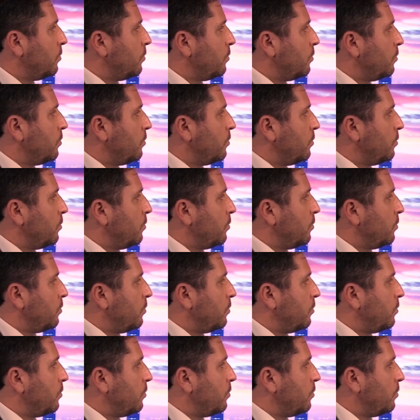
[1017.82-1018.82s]

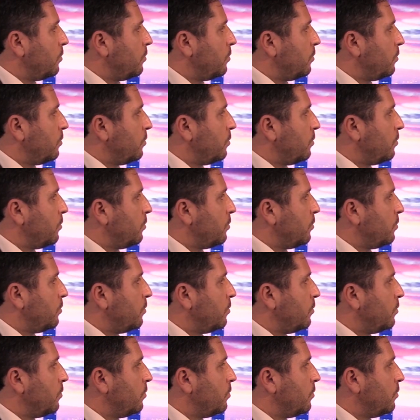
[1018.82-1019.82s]

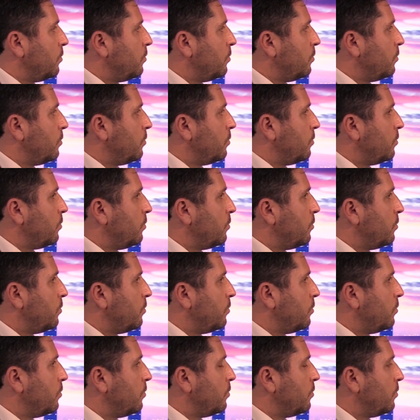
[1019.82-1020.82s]

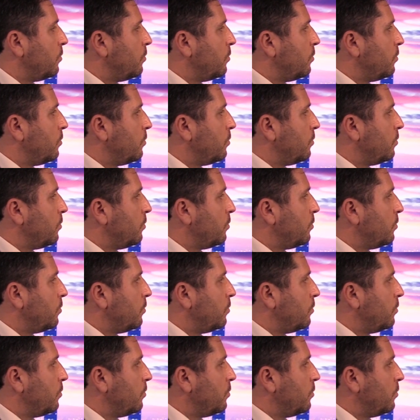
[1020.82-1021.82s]

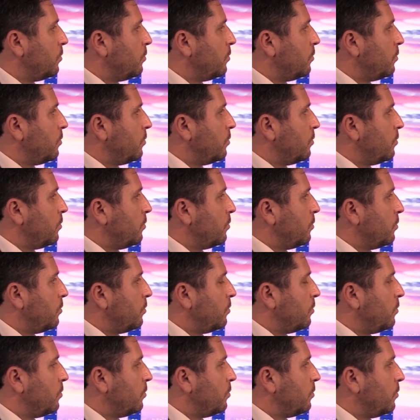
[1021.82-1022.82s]

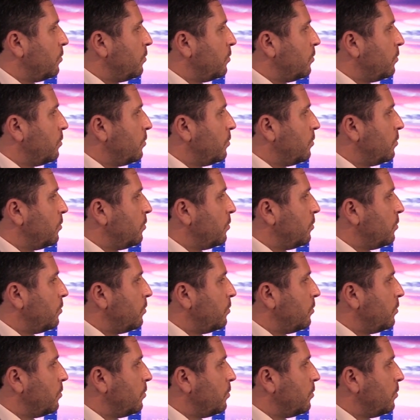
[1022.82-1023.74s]
(not speaking)